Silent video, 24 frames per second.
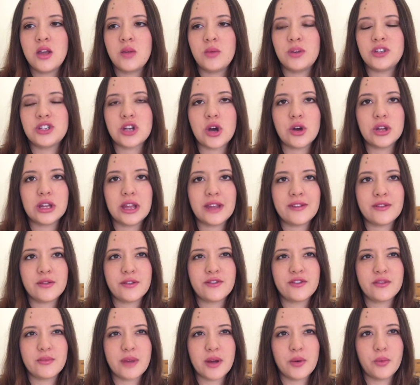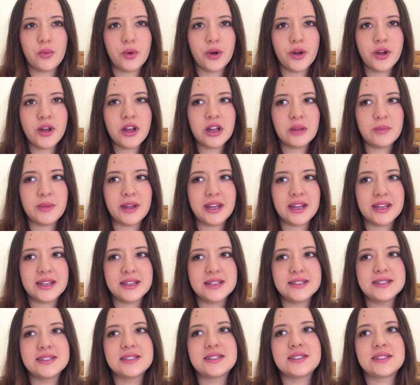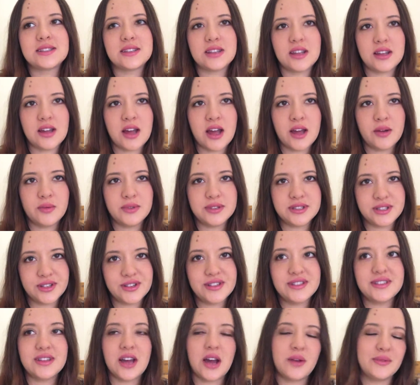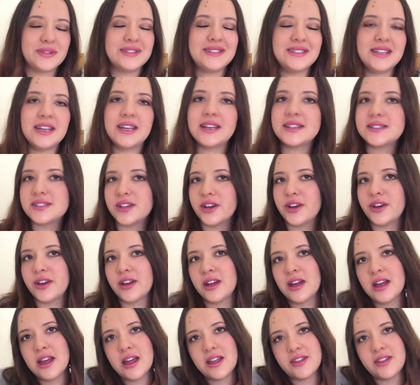we told everyone from my work because I was sick, so